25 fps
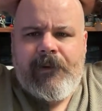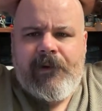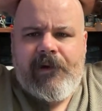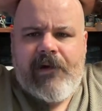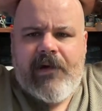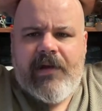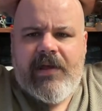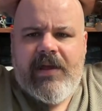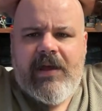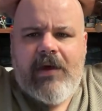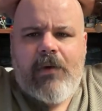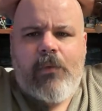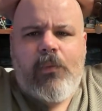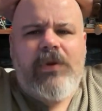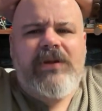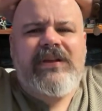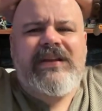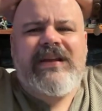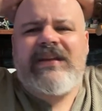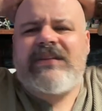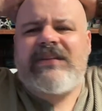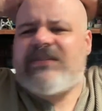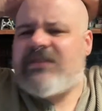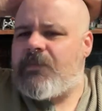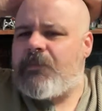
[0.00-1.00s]
yeah,
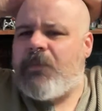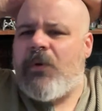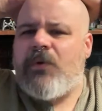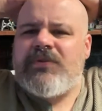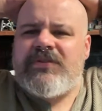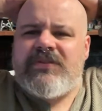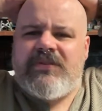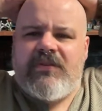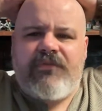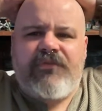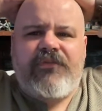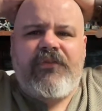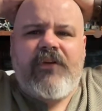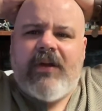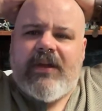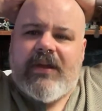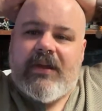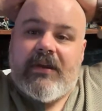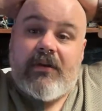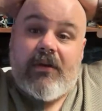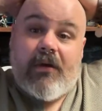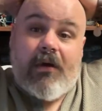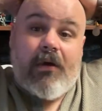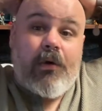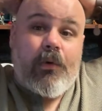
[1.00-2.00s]
it's supposed to
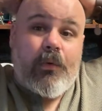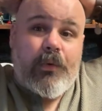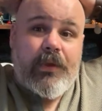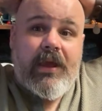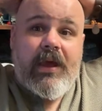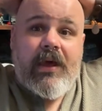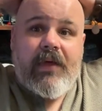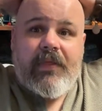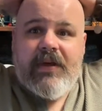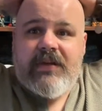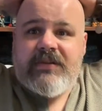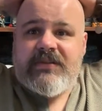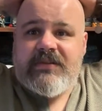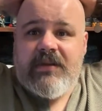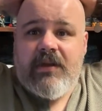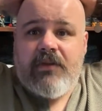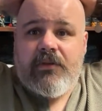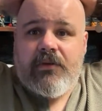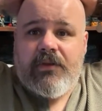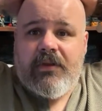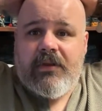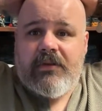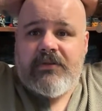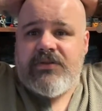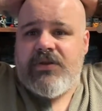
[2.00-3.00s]
fucking, oh yeah, that's the other
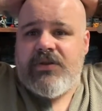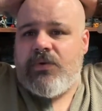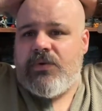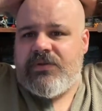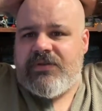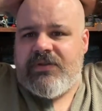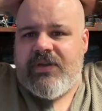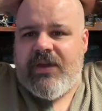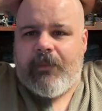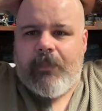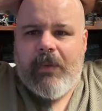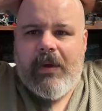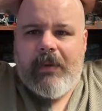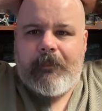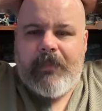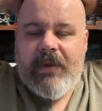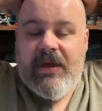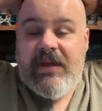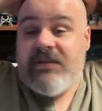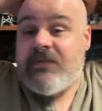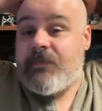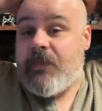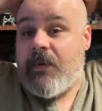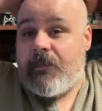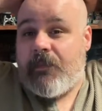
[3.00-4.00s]
thing too, is like my
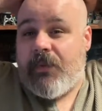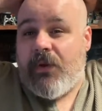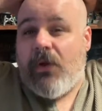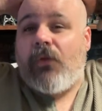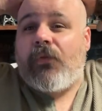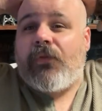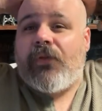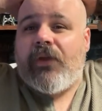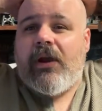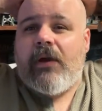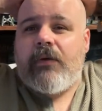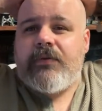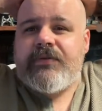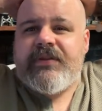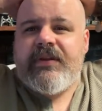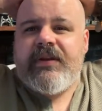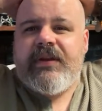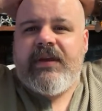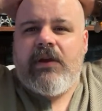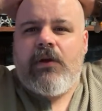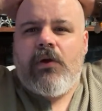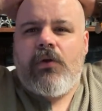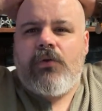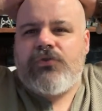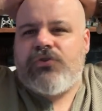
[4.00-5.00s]
basement build that I was gonna
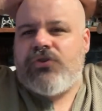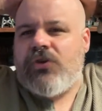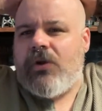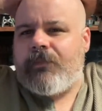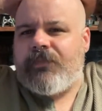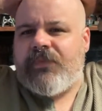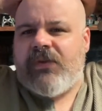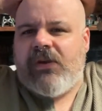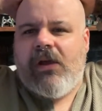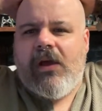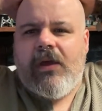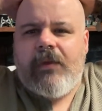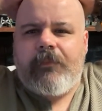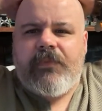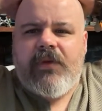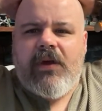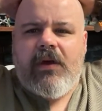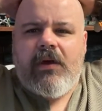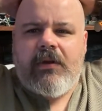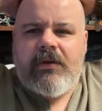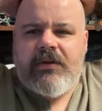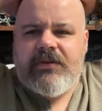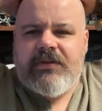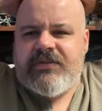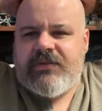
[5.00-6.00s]
get all jumped and hyped
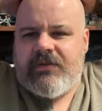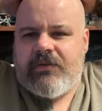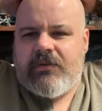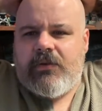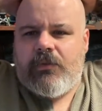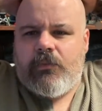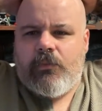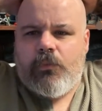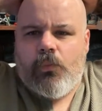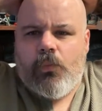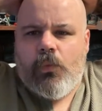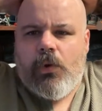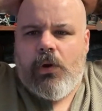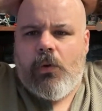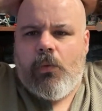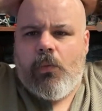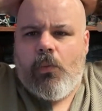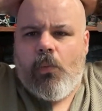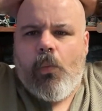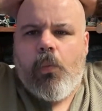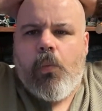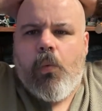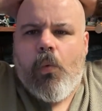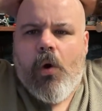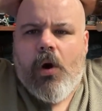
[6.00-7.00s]
on is
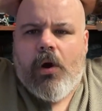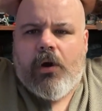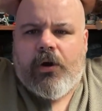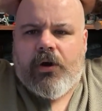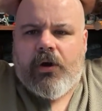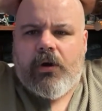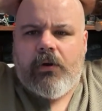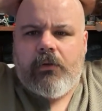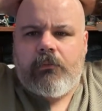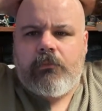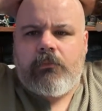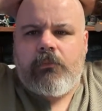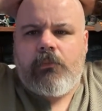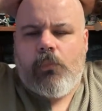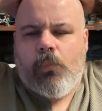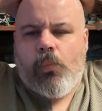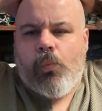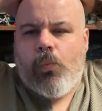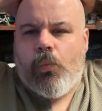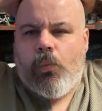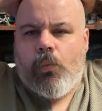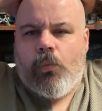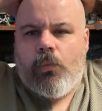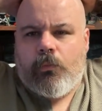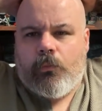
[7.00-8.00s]
water
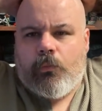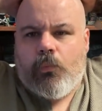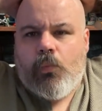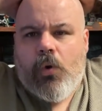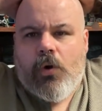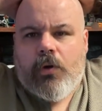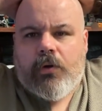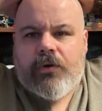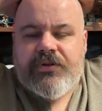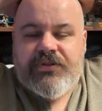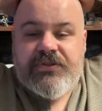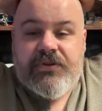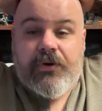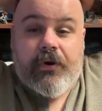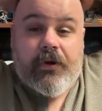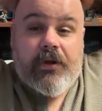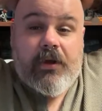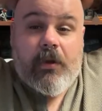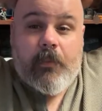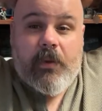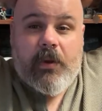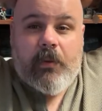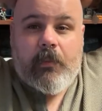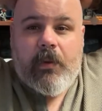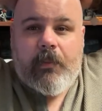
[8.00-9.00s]
started
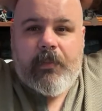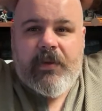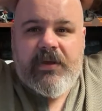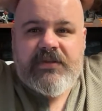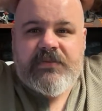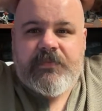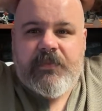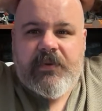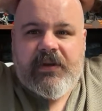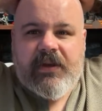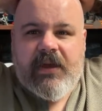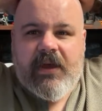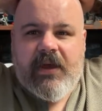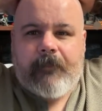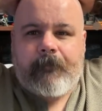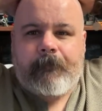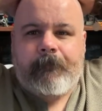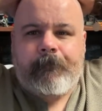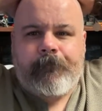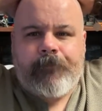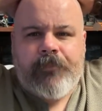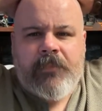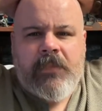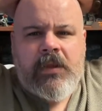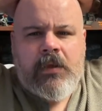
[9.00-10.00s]
coming in my basement again.
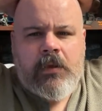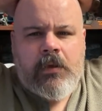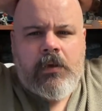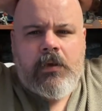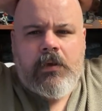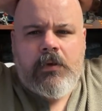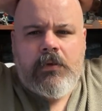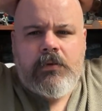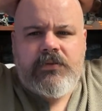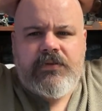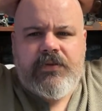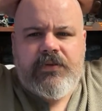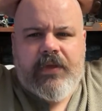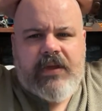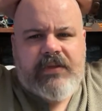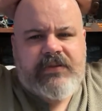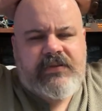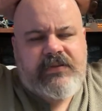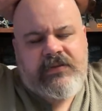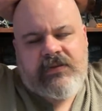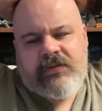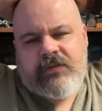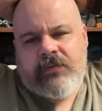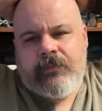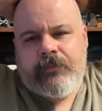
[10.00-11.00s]
So
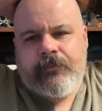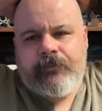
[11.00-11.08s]
that's